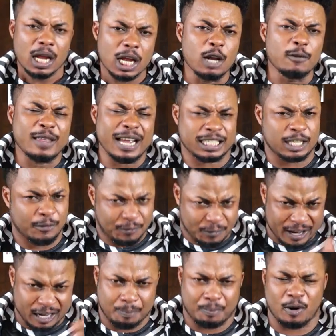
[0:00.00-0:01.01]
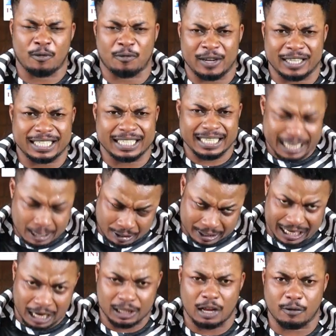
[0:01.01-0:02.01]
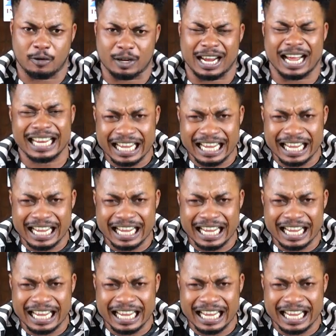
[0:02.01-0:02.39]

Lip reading: If there's a fake prophet in South Africa,